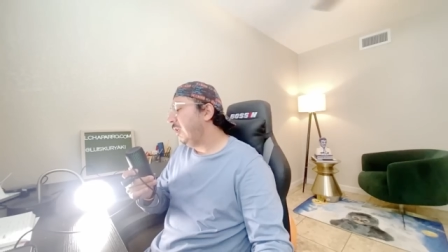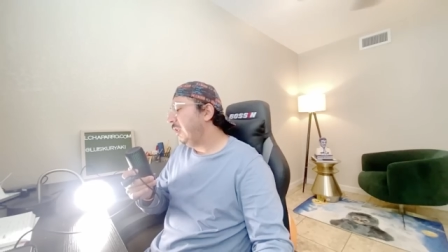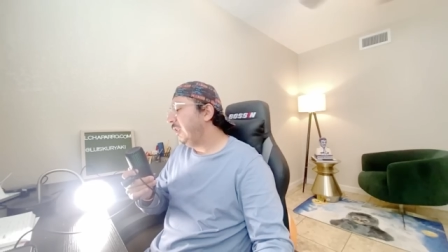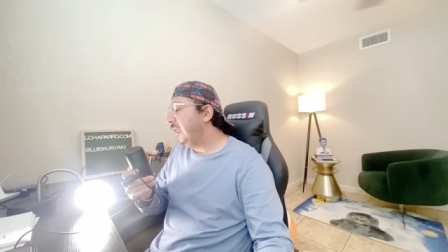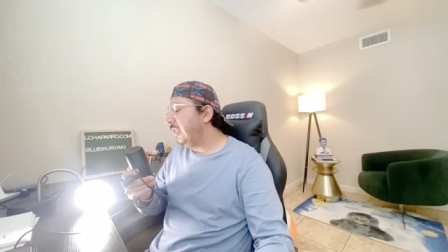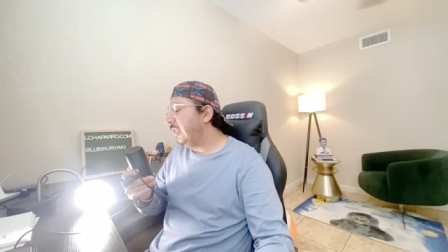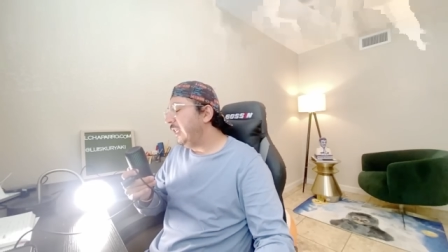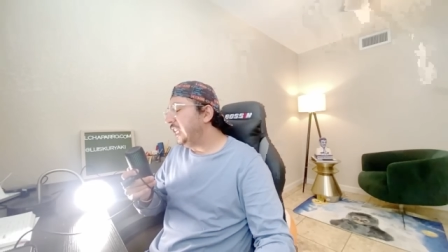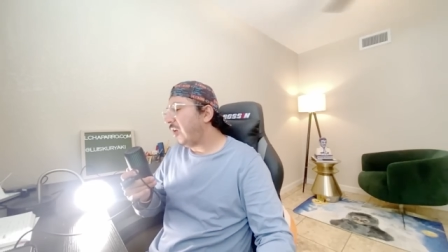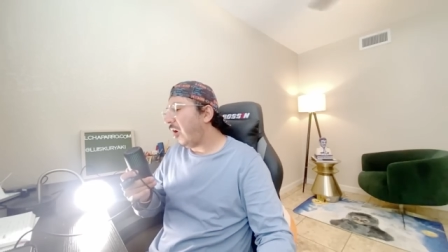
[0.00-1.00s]

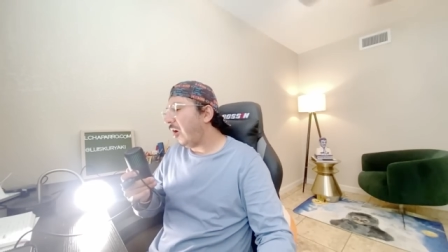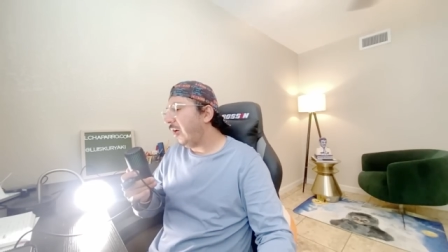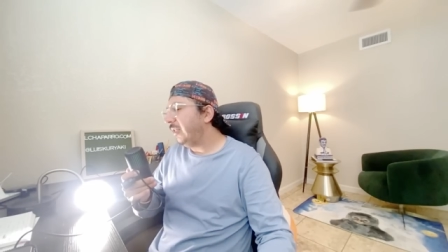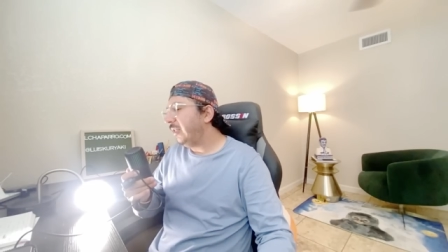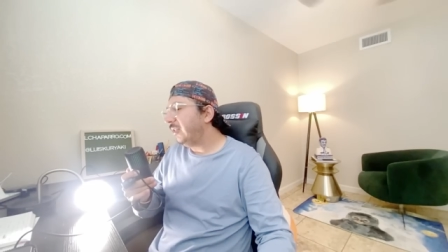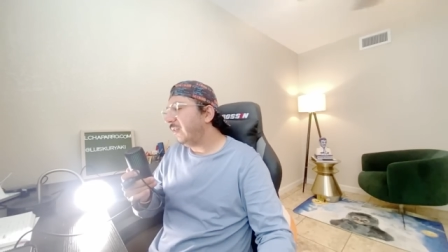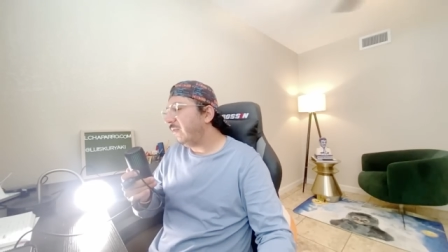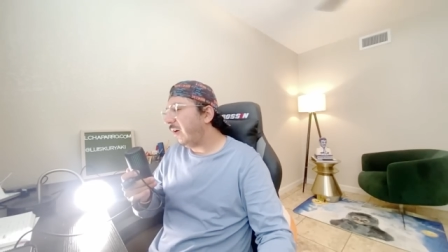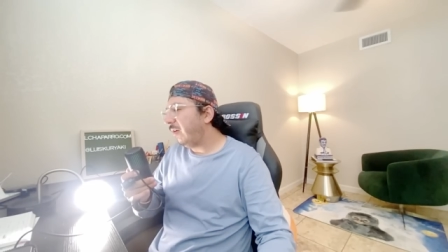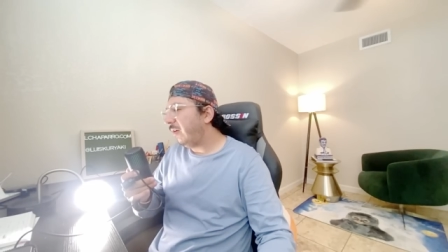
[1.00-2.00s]
Guinea-Bissau is a
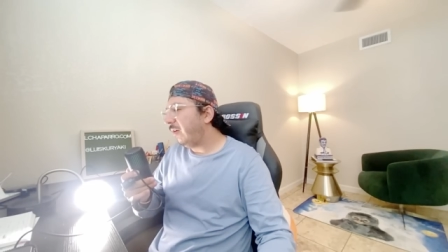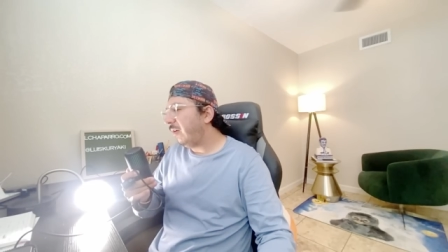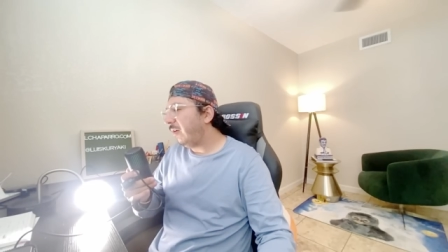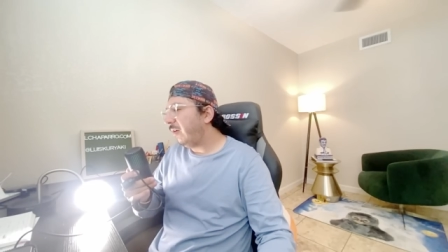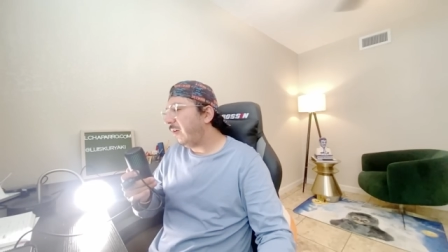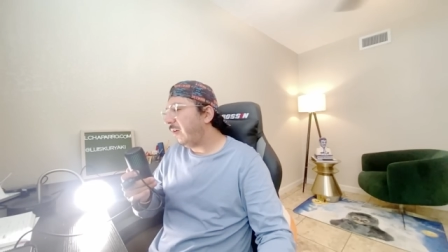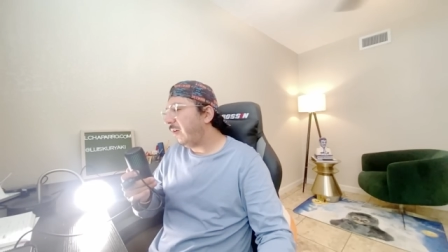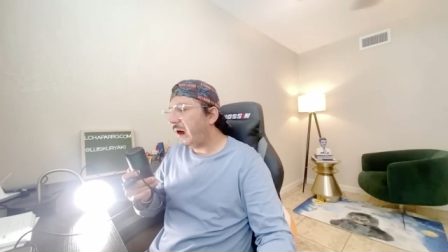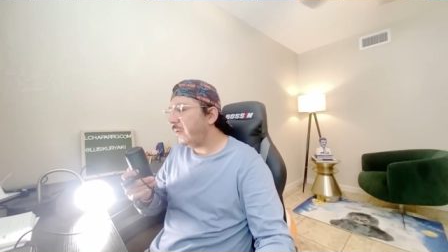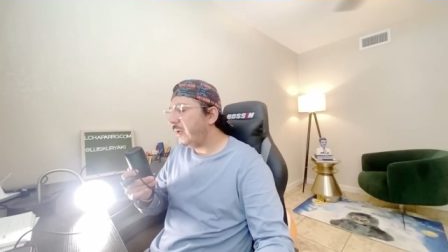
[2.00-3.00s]
very small country,
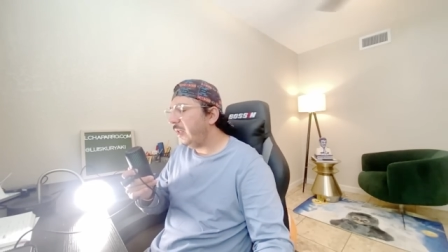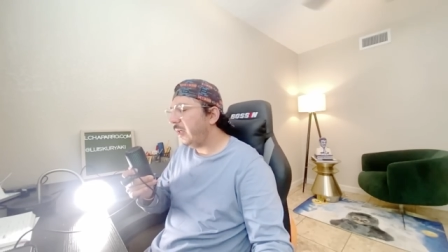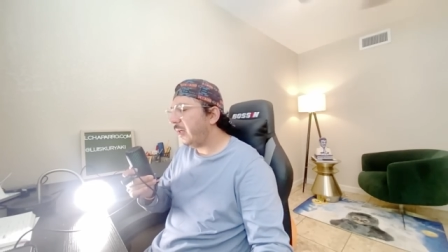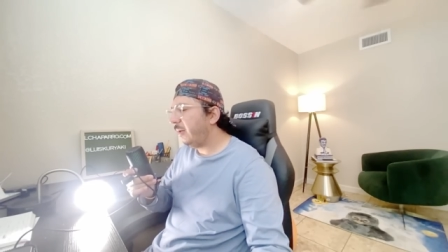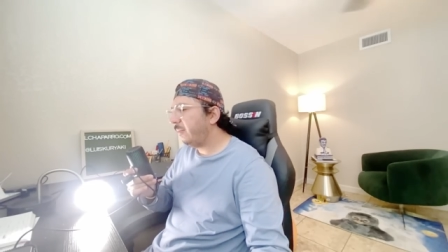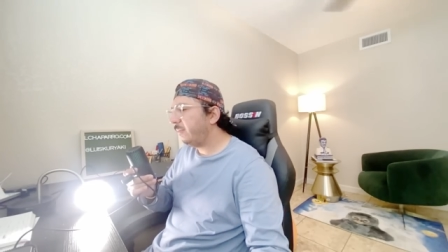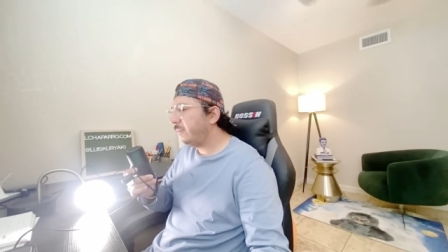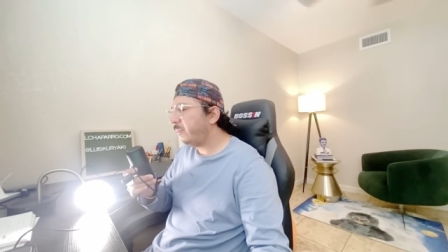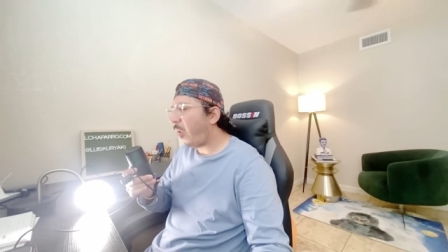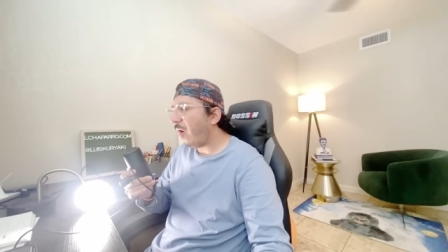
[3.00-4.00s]
very um,
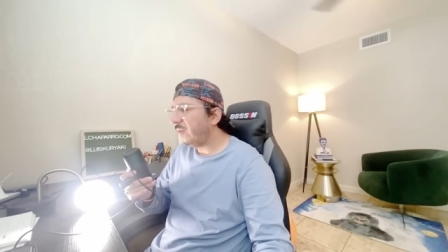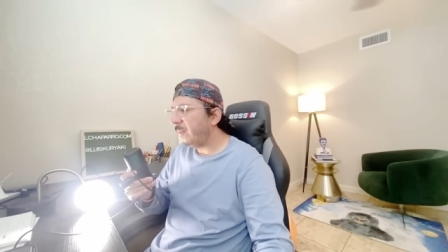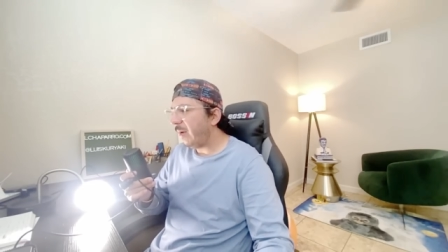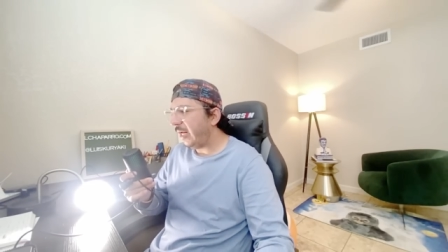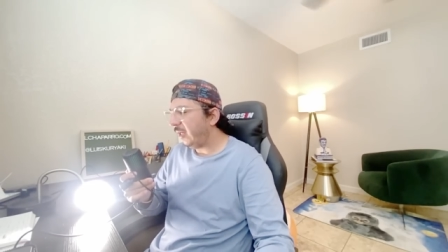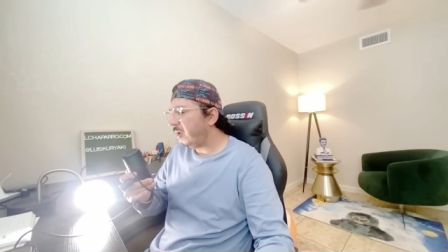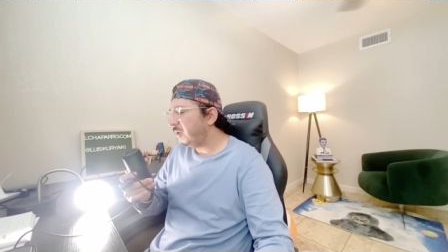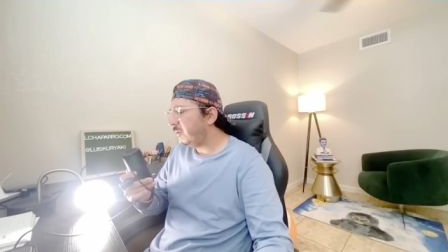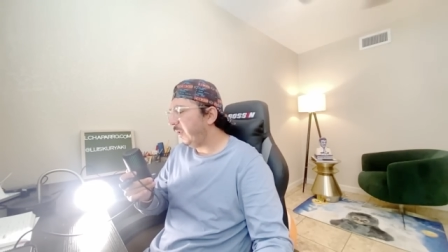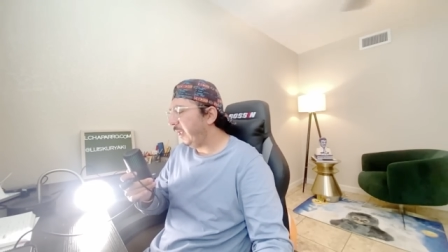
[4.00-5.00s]
problematic
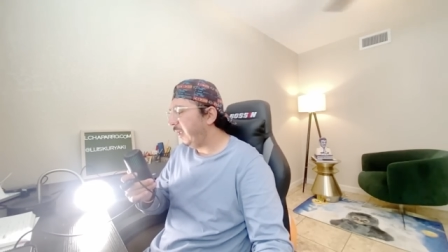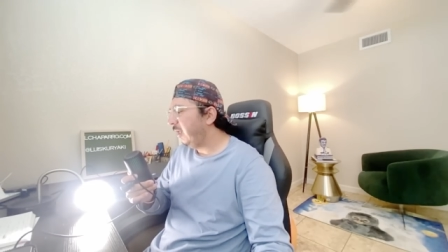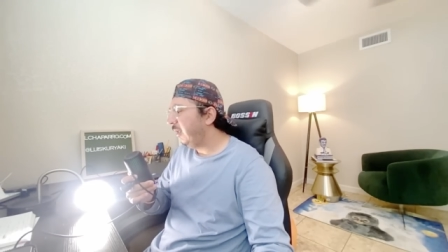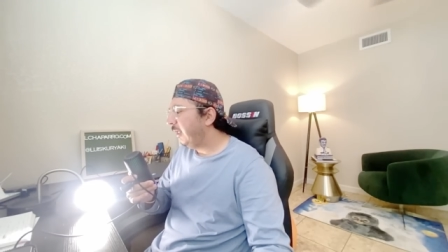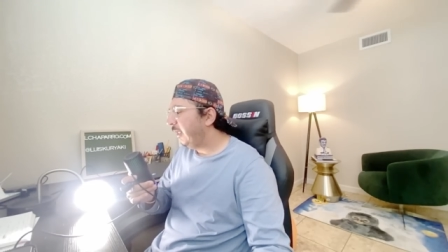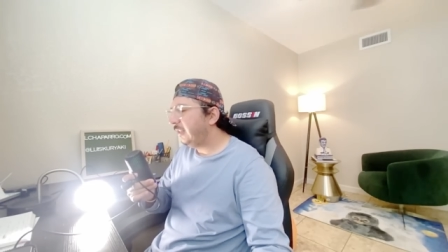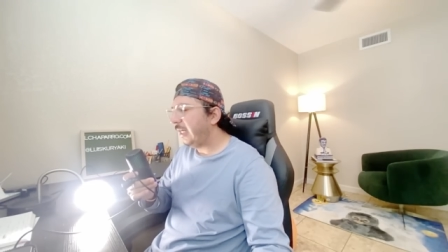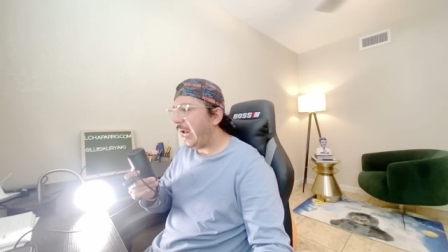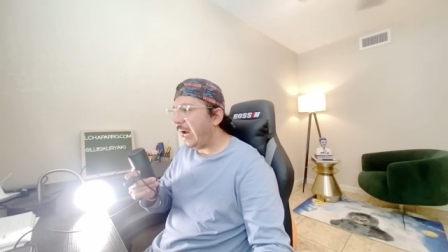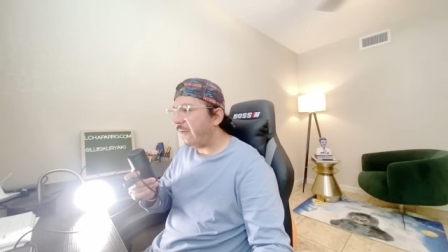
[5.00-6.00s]
country inside
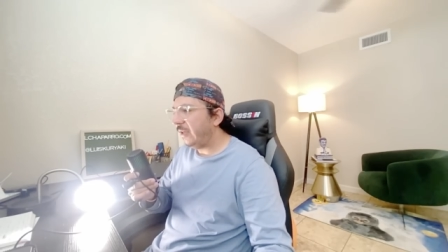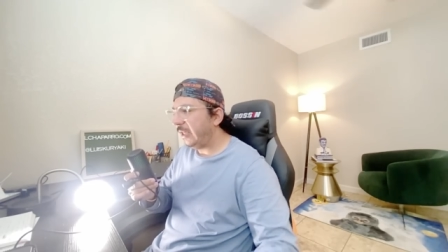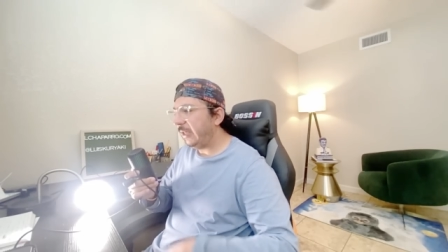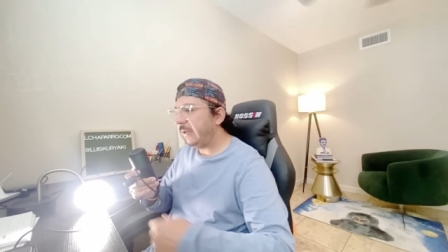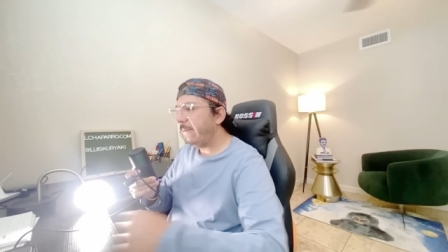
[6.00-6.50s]
Africa,